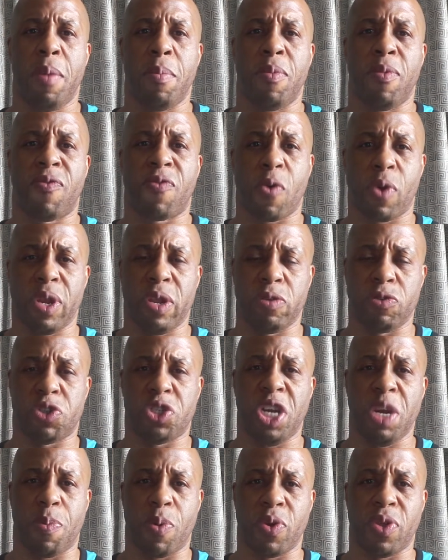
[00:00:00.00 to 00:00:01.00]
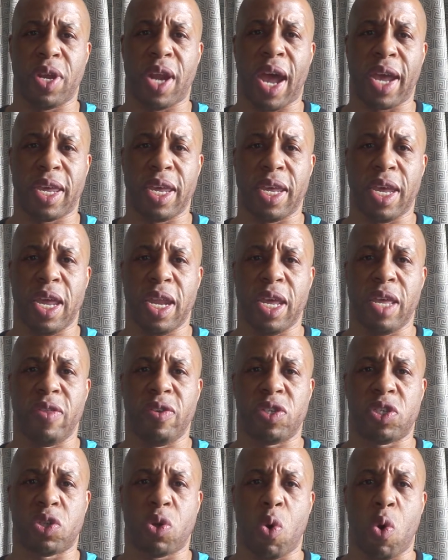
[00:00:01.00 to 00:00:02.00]
for a little cheaper than I can get in the
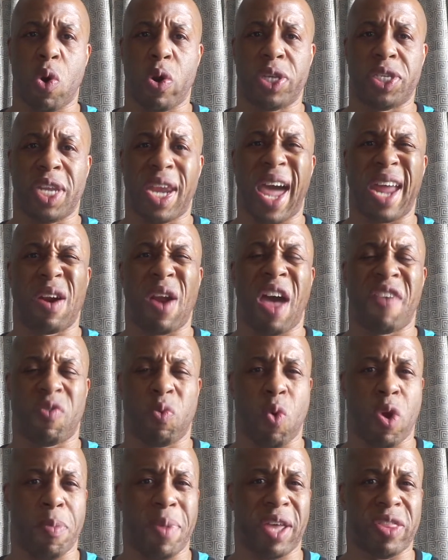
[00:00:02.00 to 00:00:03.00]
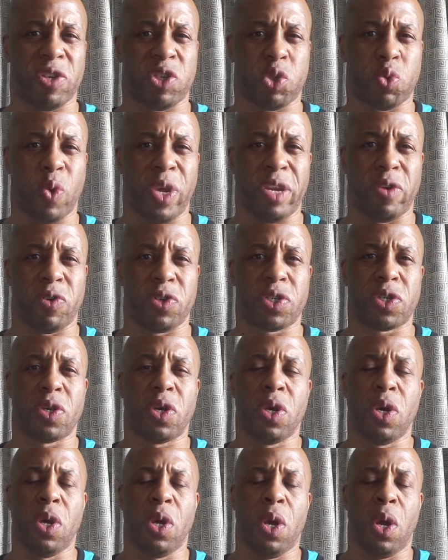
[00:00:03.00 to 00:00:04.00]
stores, and I don't have to worry about the sweeteners.
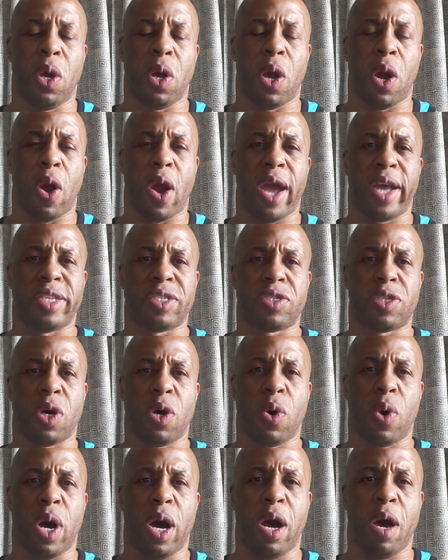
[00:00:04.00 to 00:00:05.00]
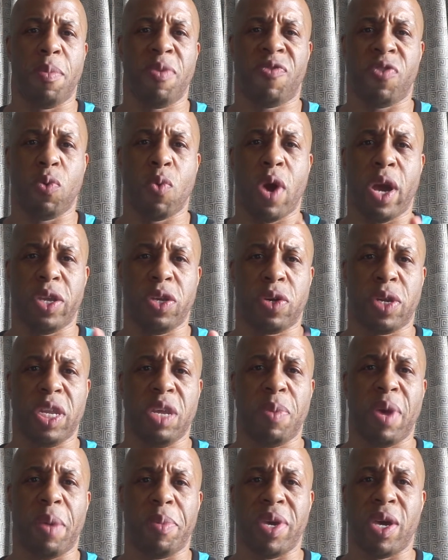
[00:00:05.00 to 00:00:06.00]
All right, so if you want, you can
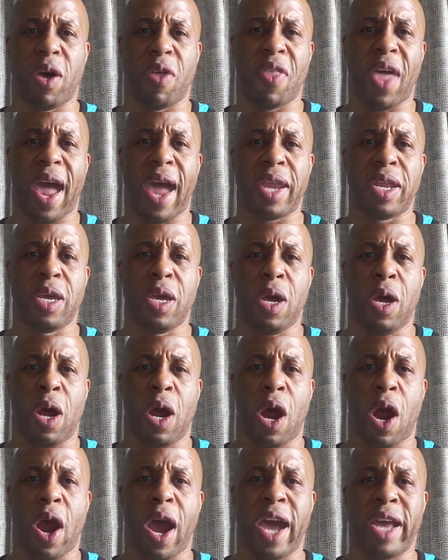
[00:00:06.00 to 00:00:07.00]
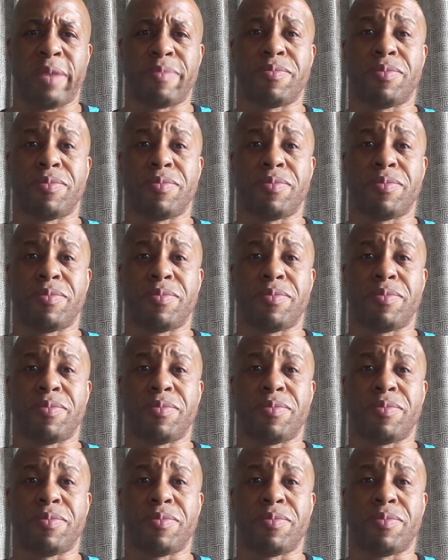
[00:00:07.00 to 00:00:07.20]
email me on that. All right.